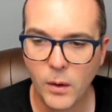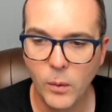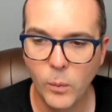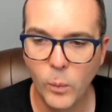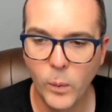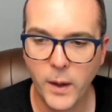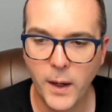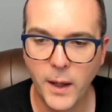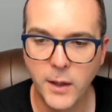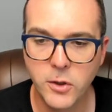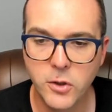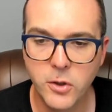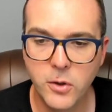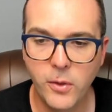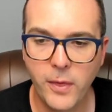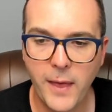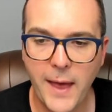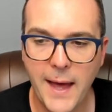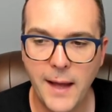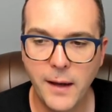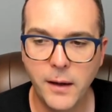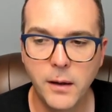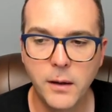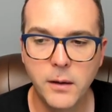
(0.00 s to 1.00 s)
When I do
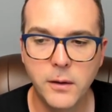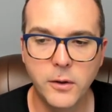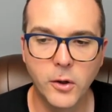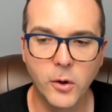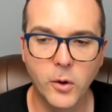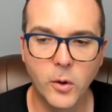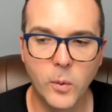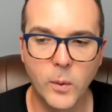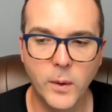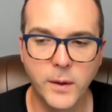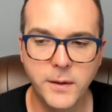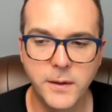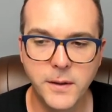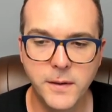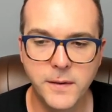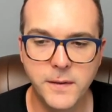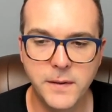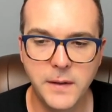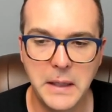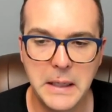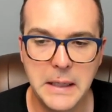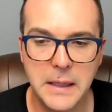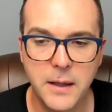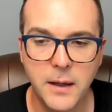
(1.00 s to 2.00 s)
that, you're going to
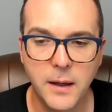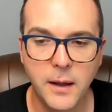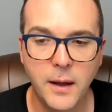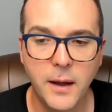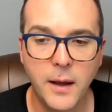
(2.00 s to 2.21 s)
see,